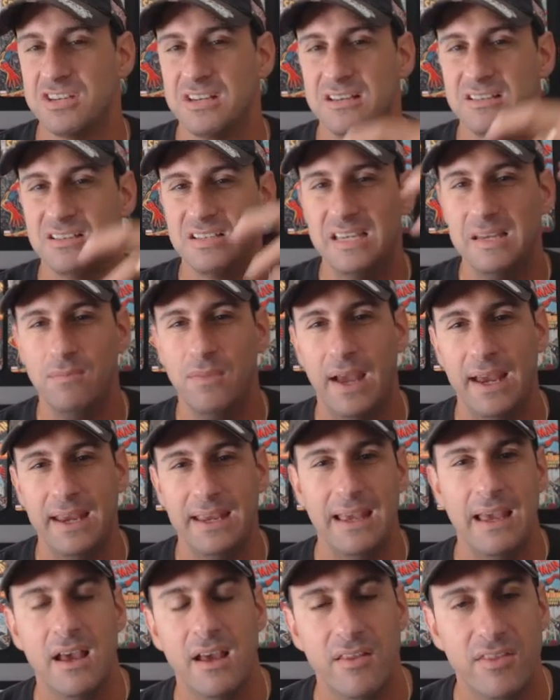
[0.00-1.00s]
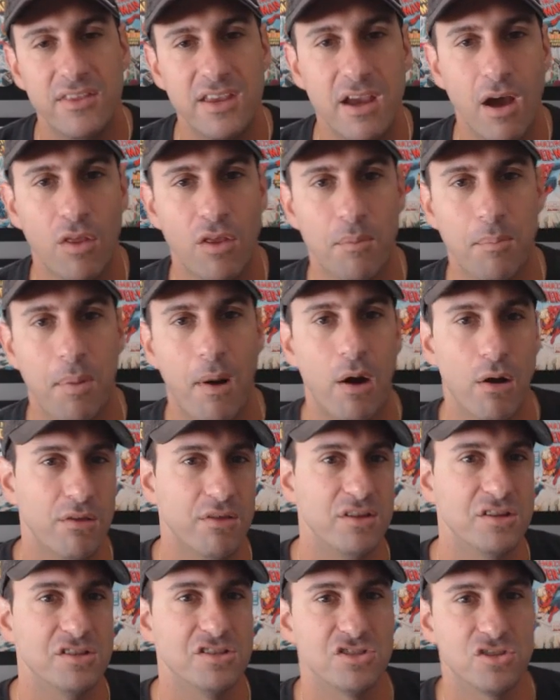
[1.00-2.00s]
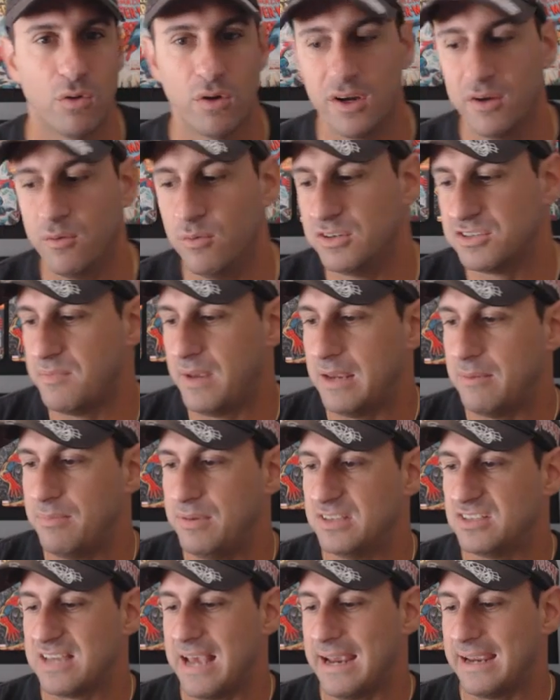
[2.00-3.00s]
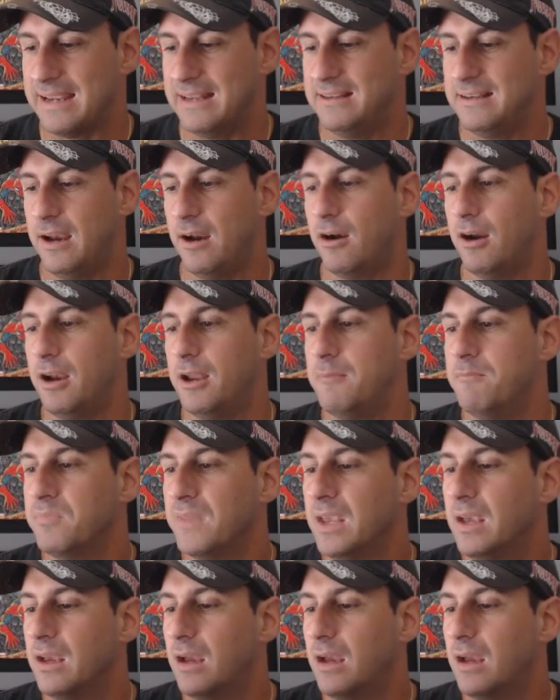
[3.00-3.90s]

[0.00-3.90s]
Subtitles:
And it seemed like the other part of the story was maybe secondary.